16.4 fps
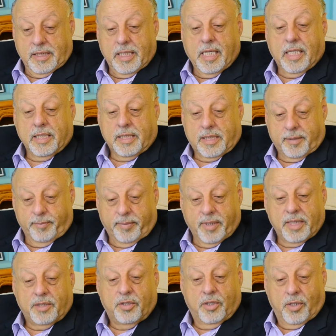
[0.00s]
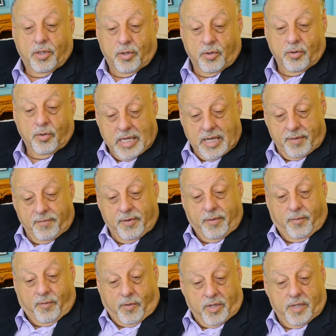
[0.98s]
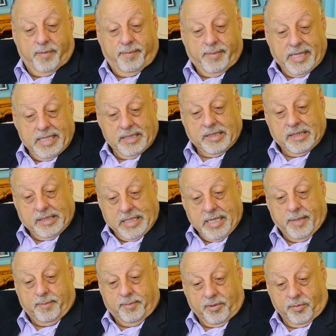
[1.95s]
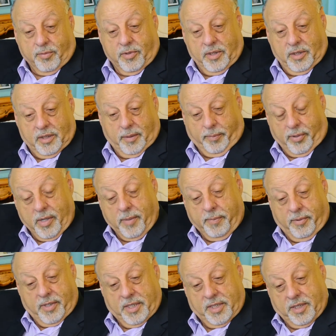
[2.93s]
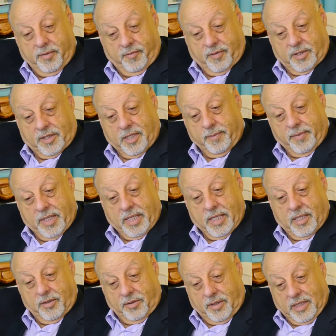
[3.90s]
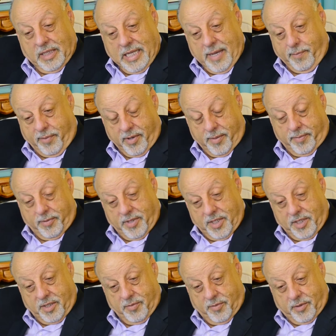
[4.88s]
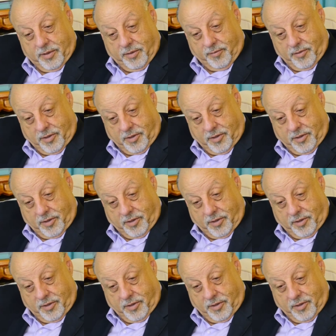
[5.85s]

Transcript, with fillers: Yes, but you know, every one of my steps was a preparation for something else, and that preparation was for